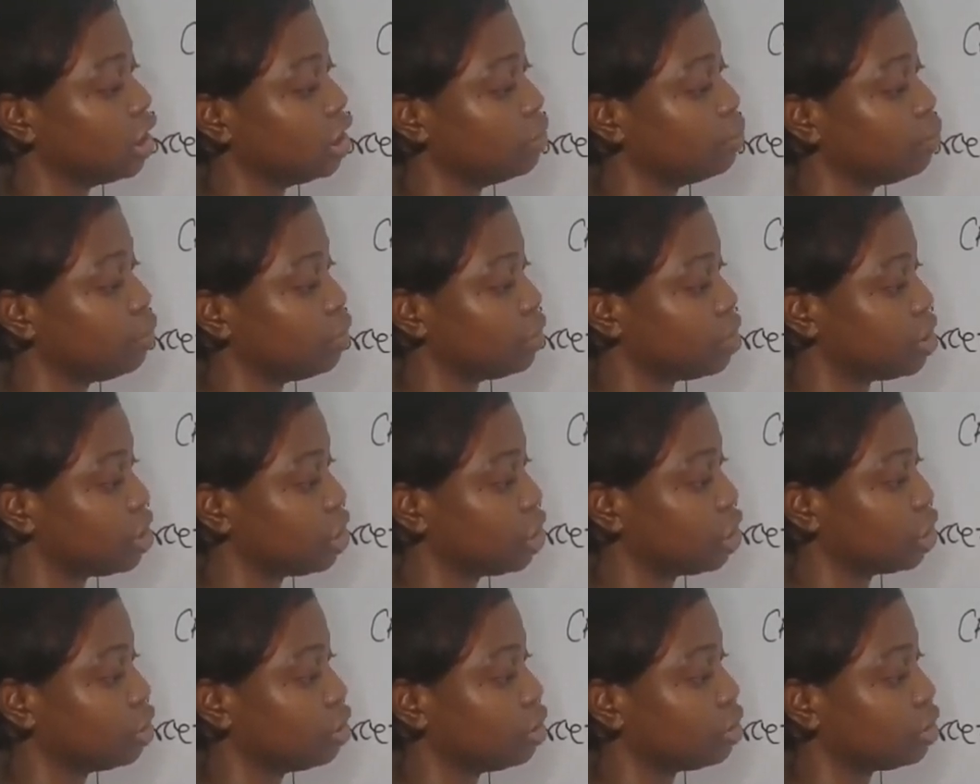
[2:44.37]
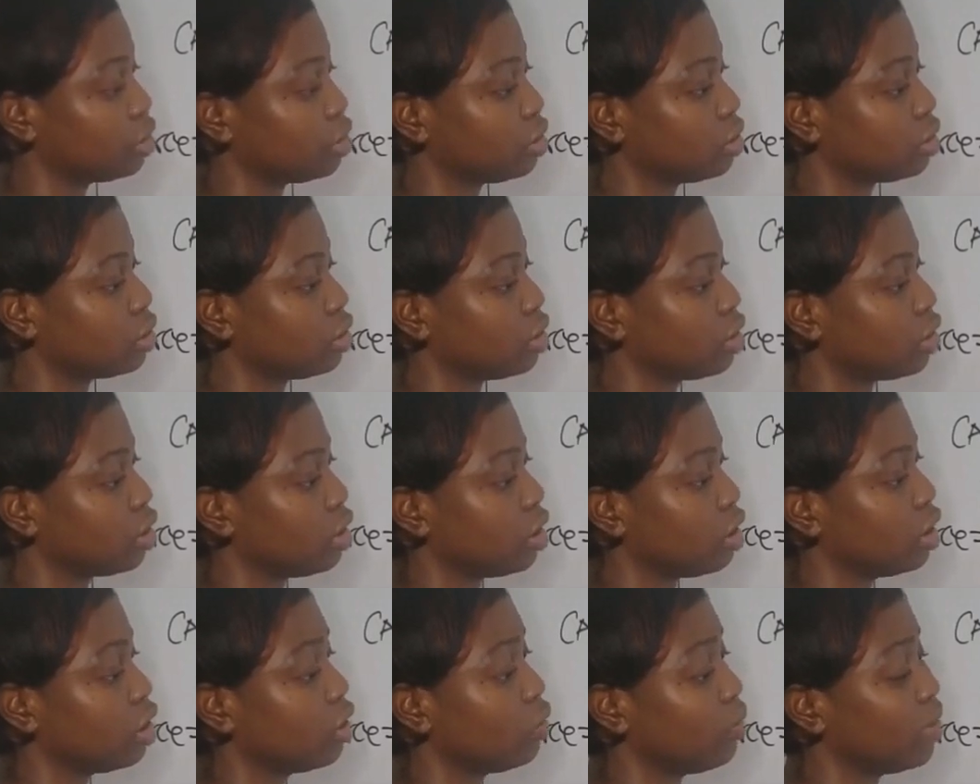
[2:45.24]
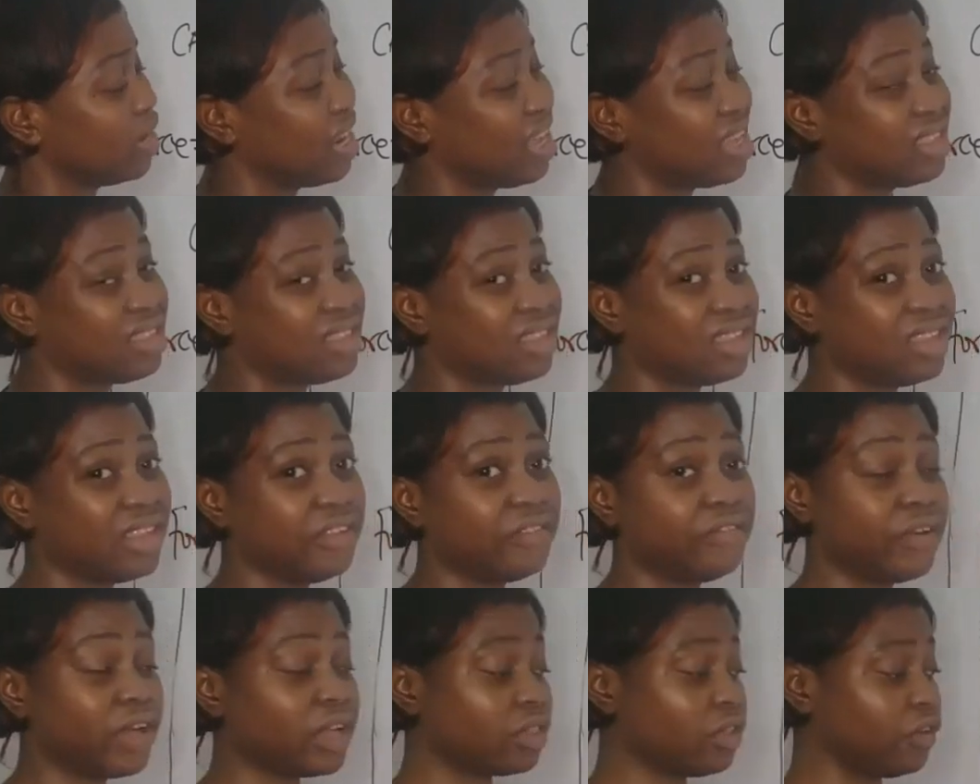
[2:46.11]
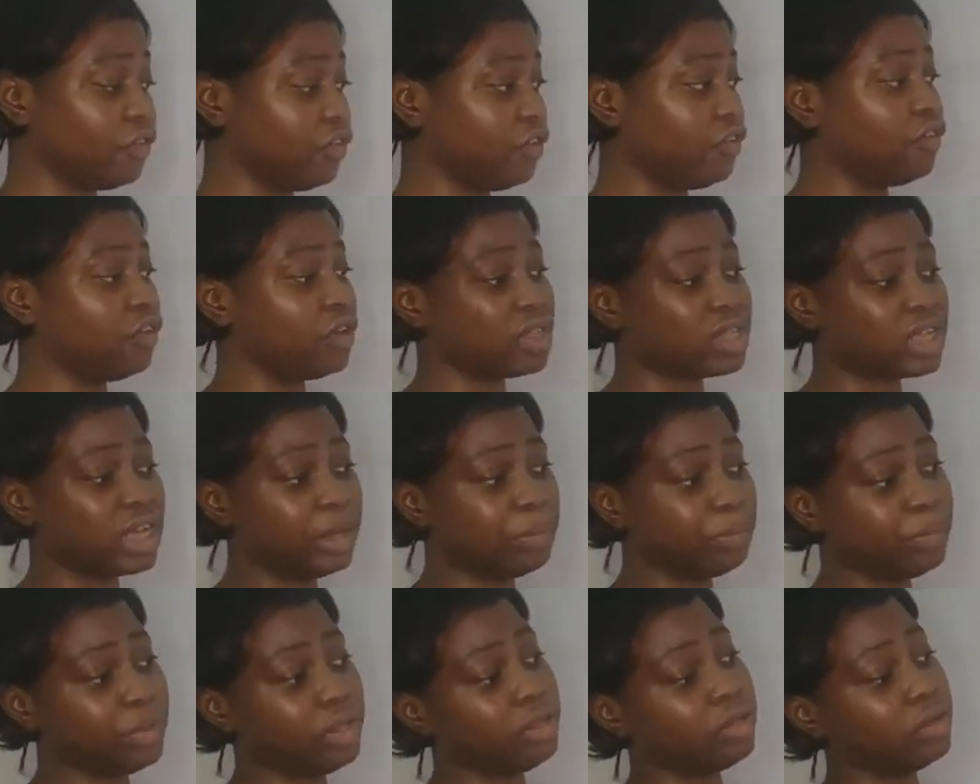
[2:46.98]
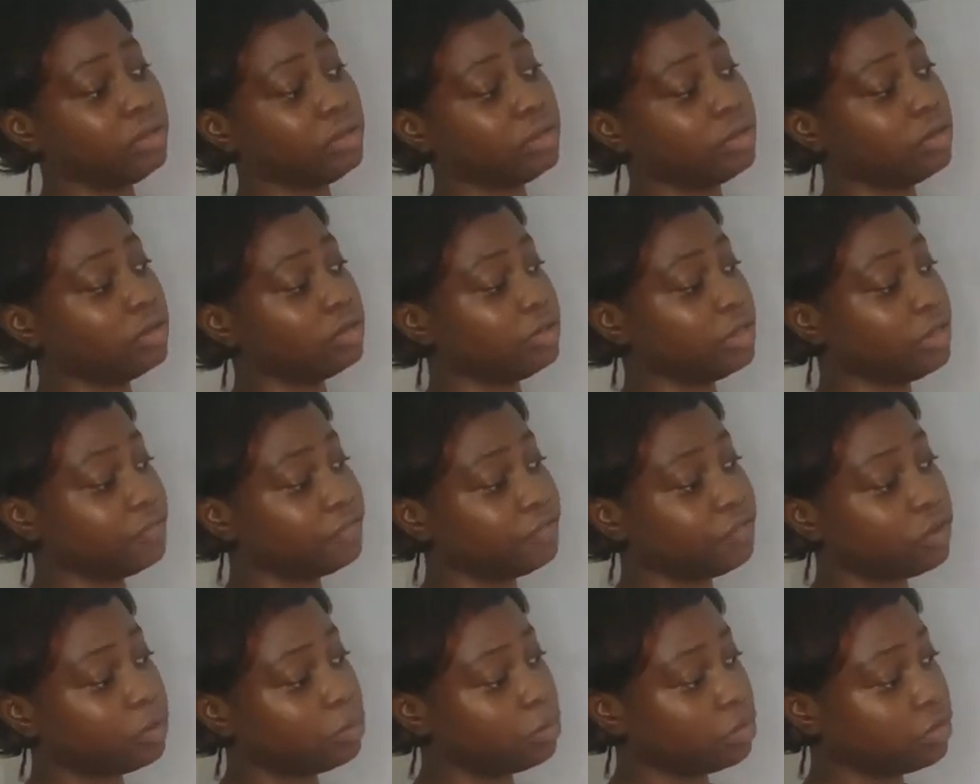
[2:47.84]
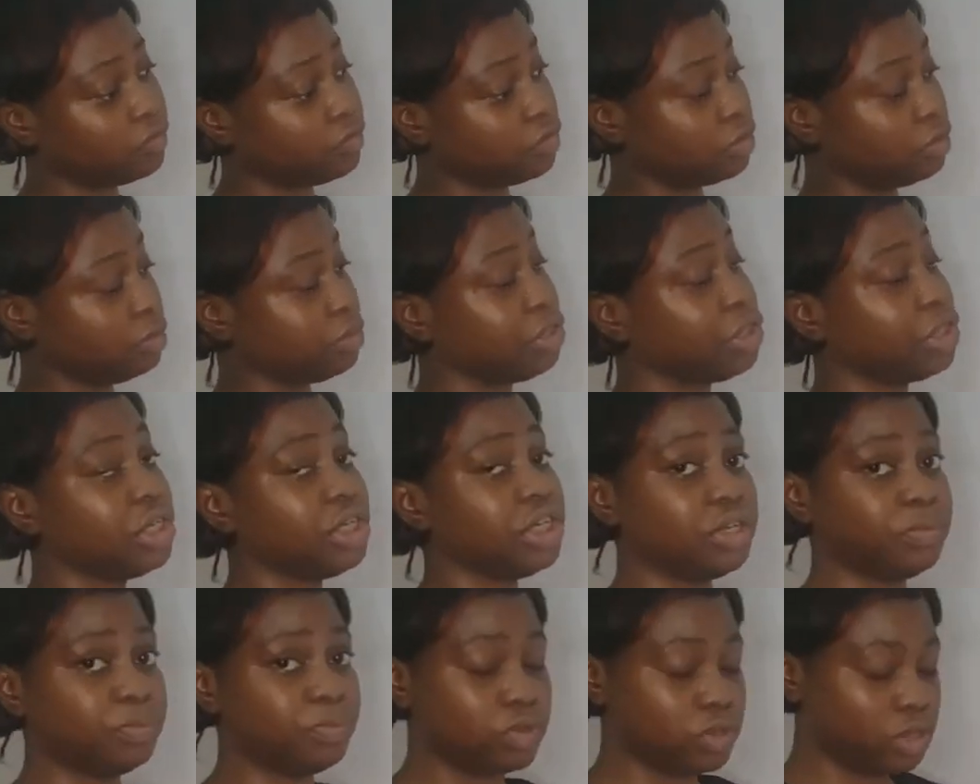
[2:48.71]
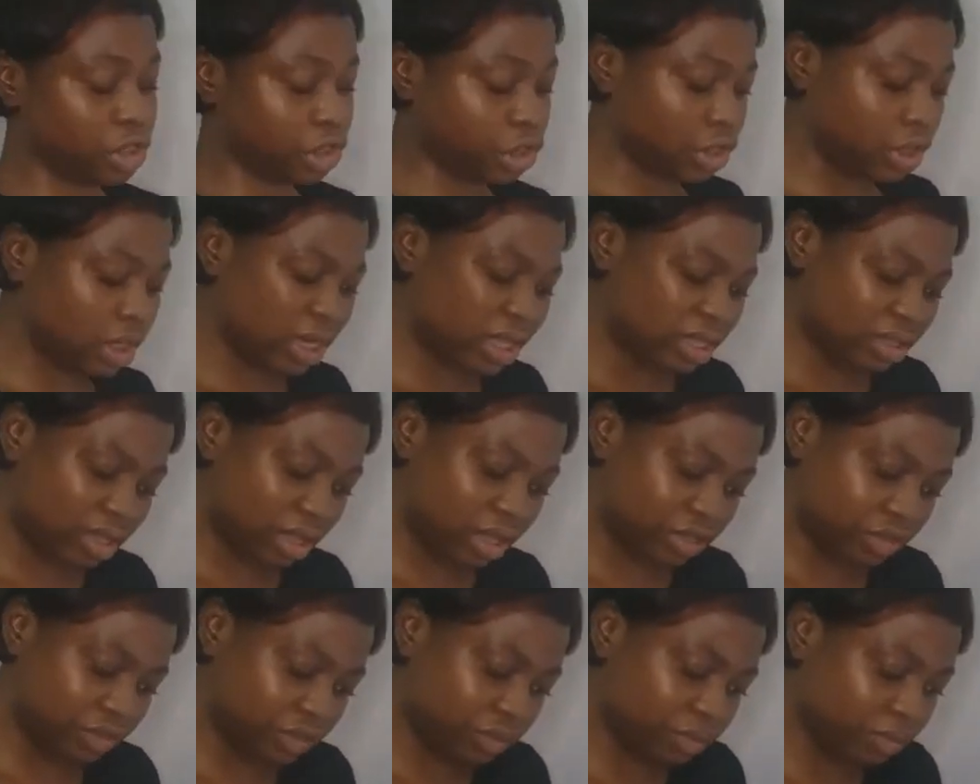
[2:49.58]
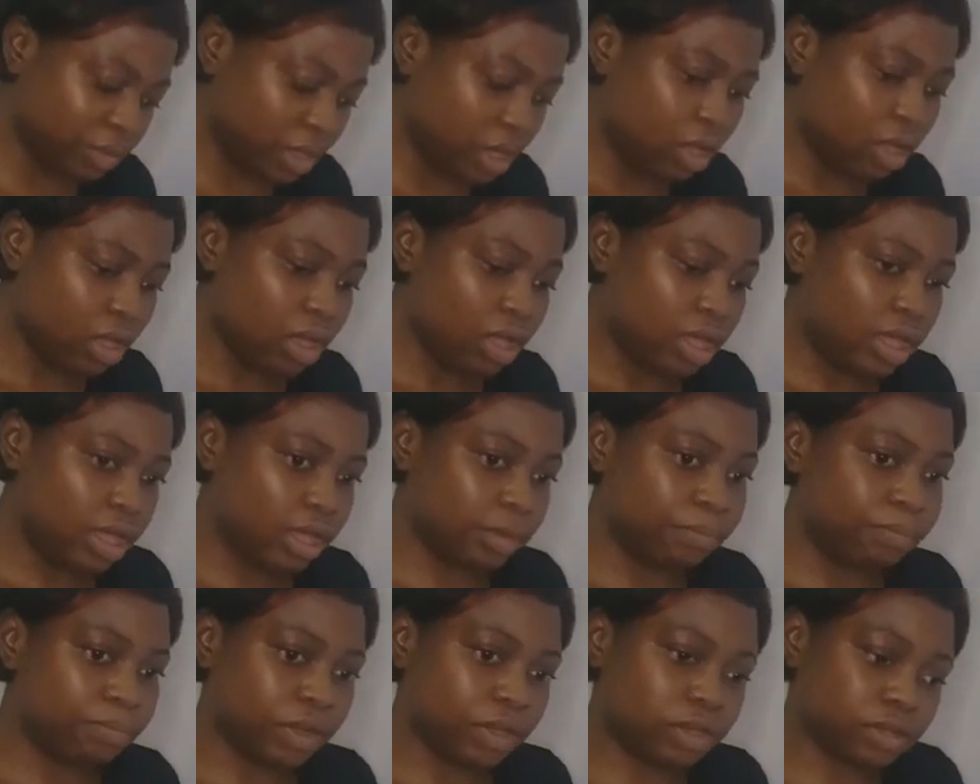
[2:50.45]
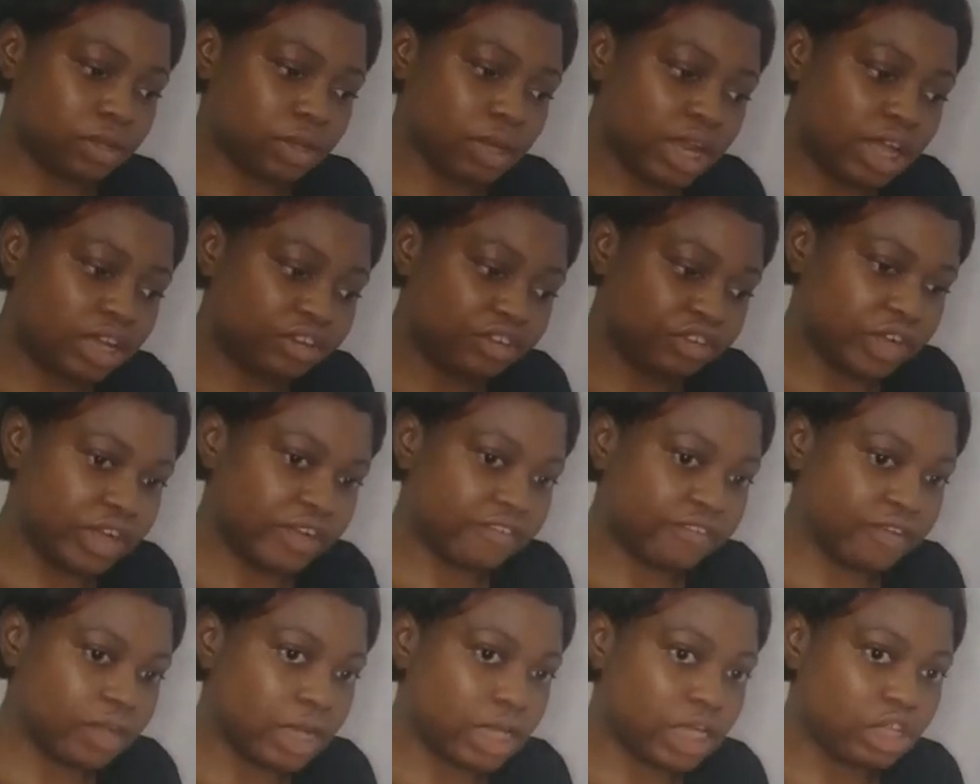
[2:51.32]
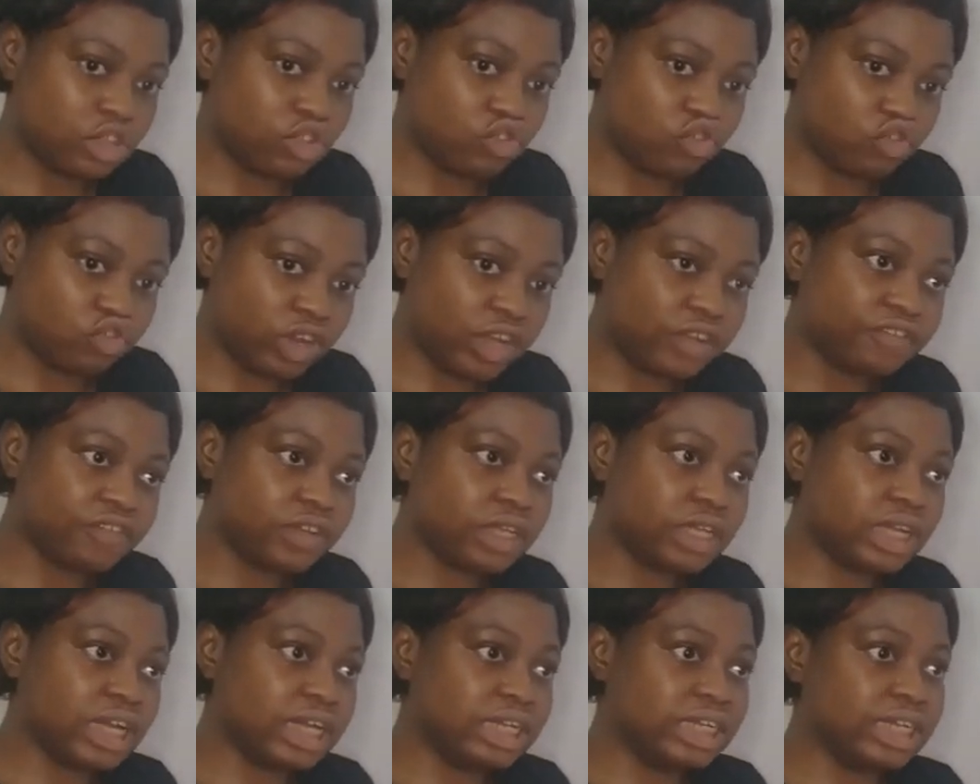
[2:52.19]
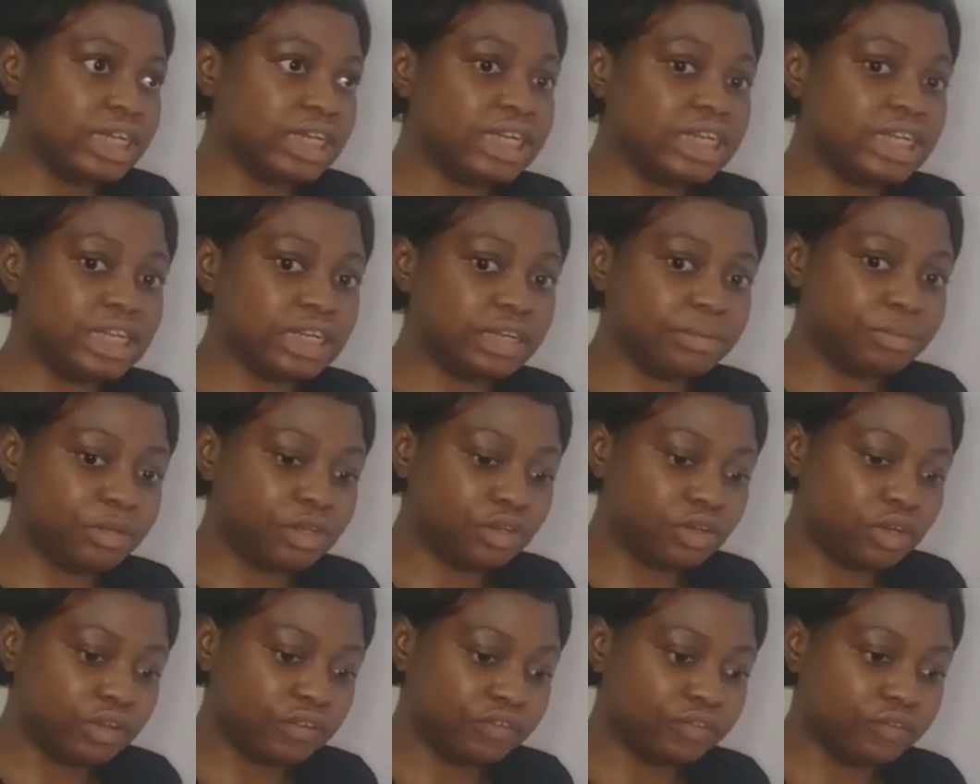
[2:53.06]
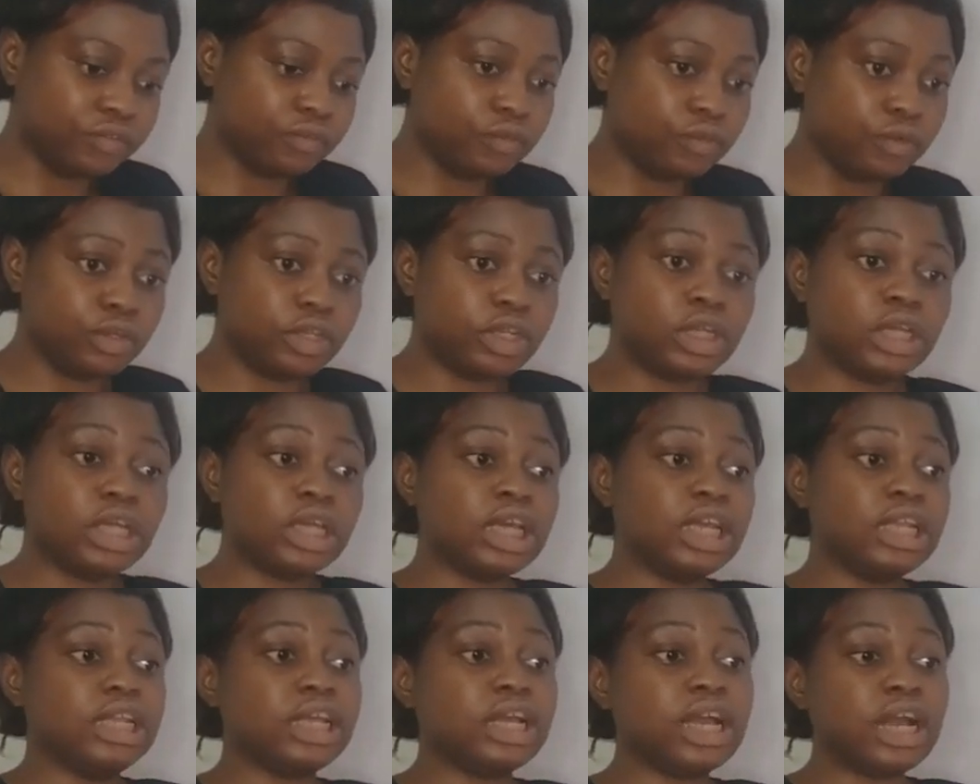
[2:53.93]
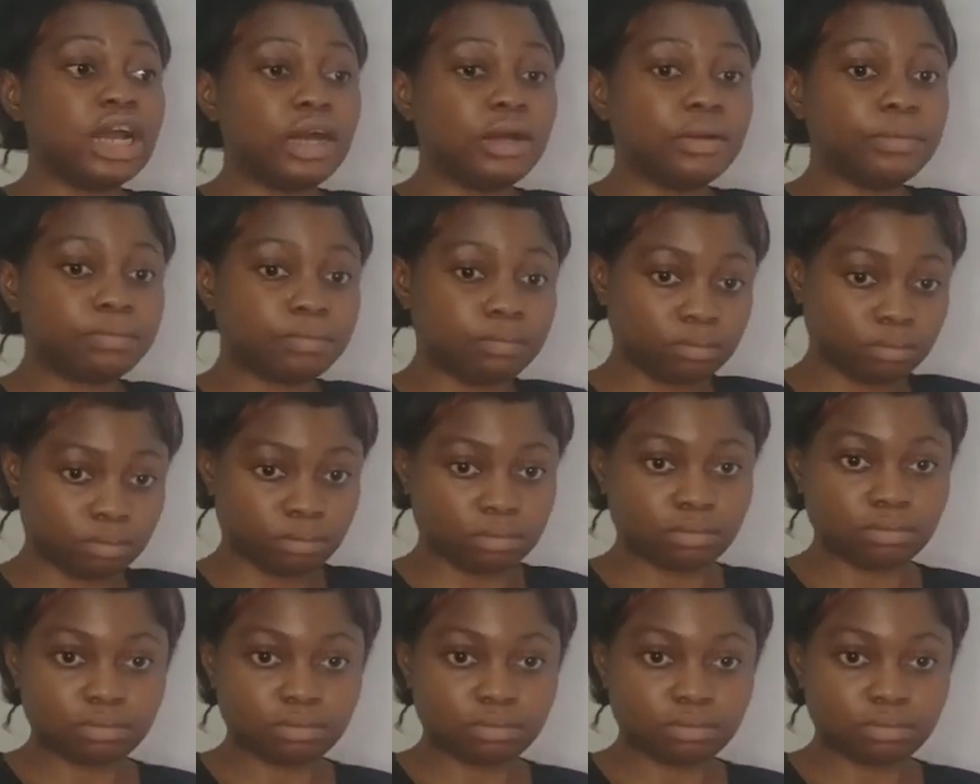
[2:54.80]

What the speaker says: in position. When I say the effect of the force can be in form of change in position, let's assume a particular driver is driving and then in the middle of the road, the car